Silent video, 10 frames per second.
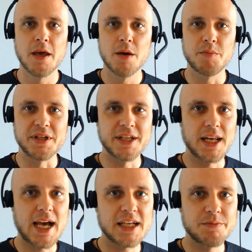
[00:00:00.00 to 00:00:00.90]
But in the
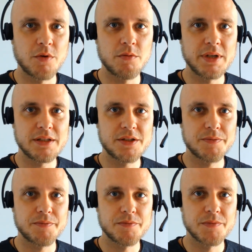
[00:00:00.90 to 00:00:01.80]
last moment,
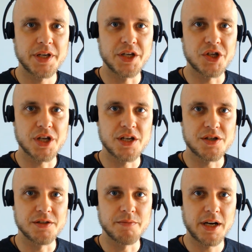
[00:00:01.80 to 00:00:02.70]
he changed
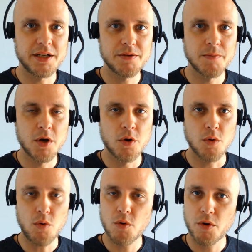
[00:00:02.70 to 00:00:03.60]
his mind.
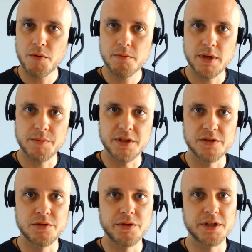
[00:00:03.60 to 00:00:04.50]
Or maybe he's
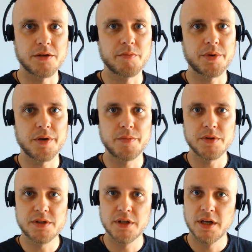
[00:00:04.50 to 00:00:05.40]
doing it on
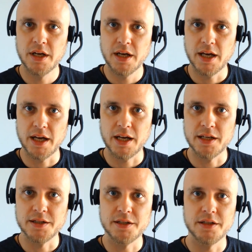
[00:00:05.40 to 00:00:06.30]
purpose
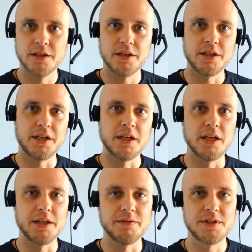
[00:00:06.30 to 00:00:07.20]
and he
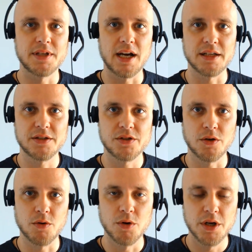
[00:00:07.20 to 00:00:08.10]
leaves that.
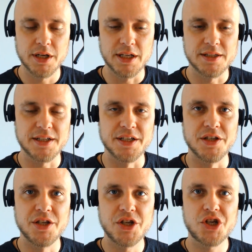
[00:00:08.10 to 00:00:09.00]
So it's
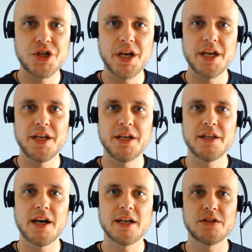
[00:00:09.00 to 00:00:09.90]
initiating
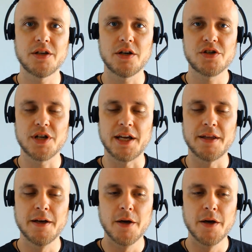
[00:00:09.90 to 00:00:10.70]
that touch. And